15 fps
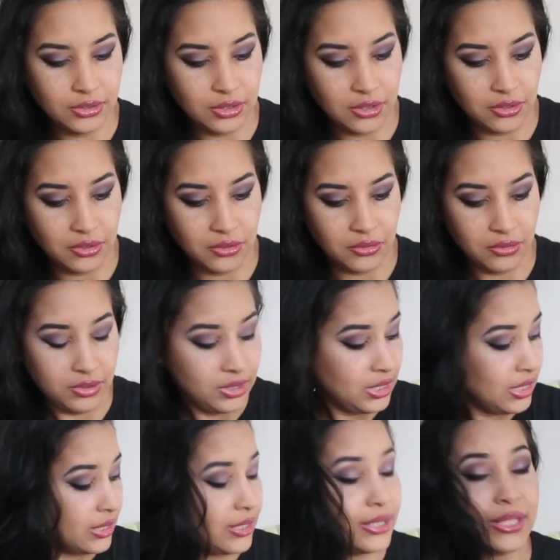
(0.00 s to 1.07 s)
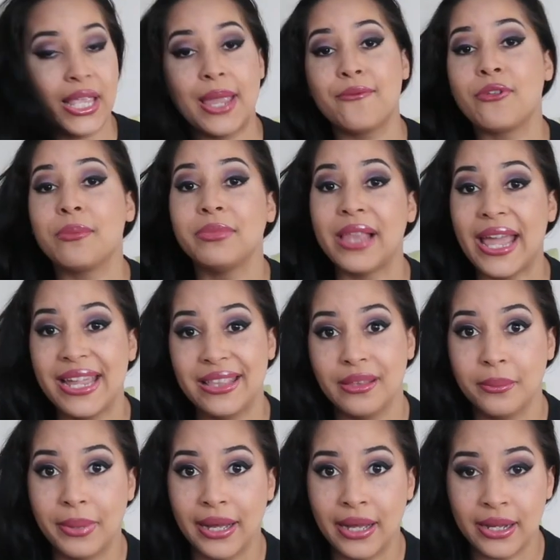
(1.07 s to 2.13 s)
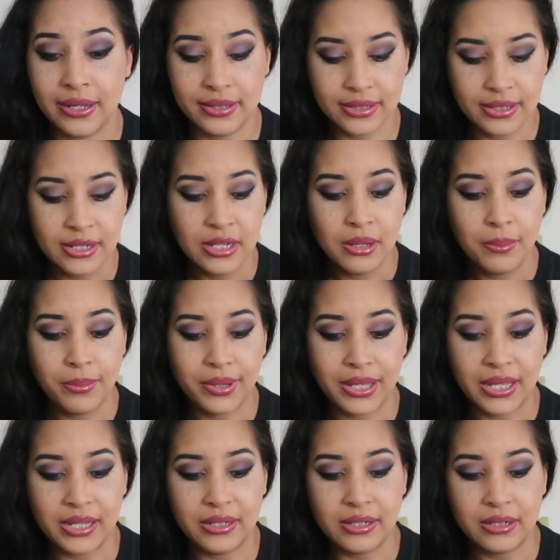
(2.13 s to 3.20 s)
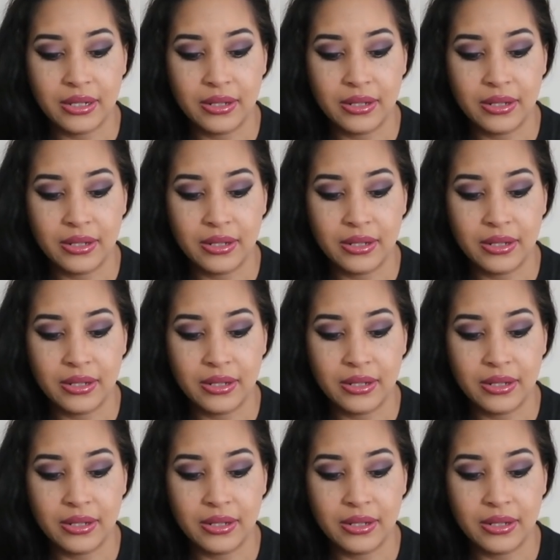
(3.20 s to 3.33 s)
So this came from Light in the Box, but